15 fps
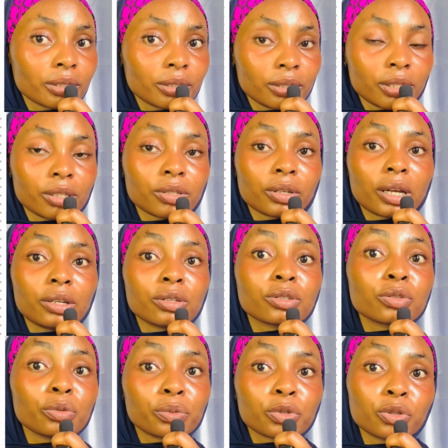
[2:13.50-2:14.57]
Yes, you can use
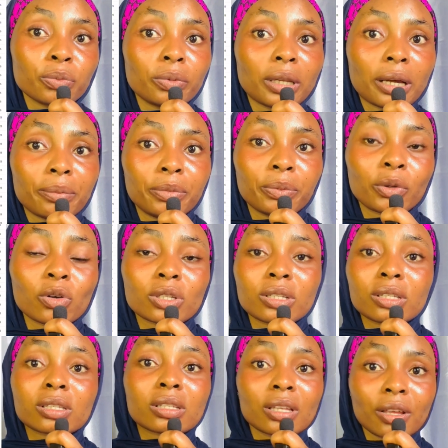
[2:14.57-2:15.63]
YouTube Library because
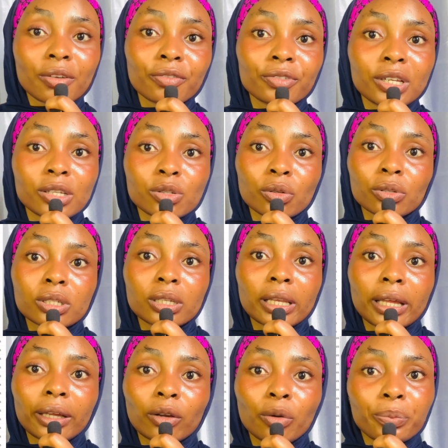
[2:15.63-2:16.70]
it's safe. There's nothing
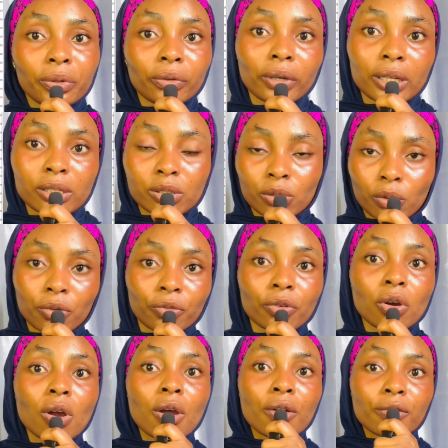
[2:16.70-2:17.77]
like copyright stuff
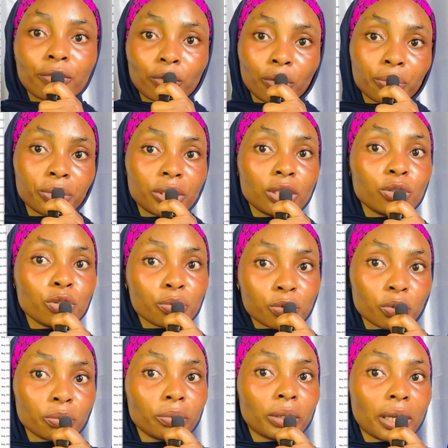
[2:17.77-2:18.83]
from the
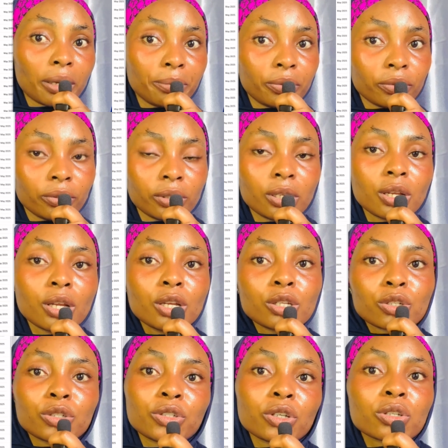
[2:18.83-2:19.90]
YouTube Library.
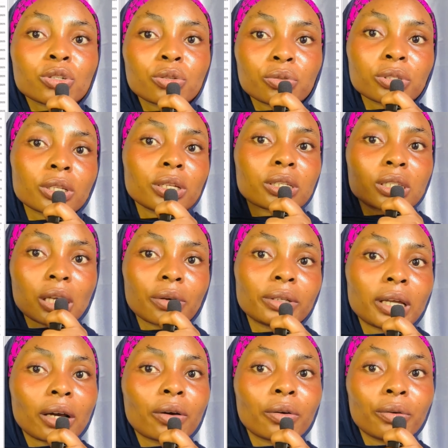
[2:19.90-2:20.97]
So just use a sound
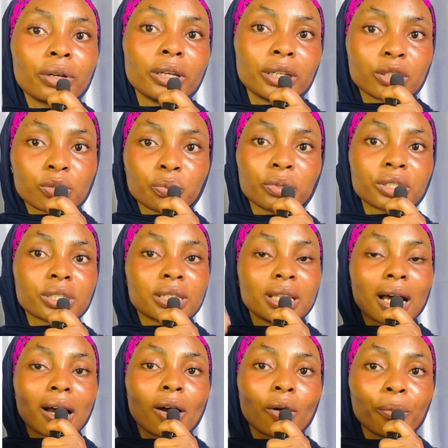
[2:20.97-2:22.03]
that correlates with
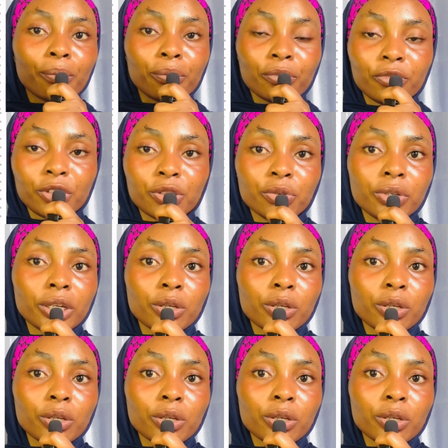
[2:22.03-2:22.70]
that video that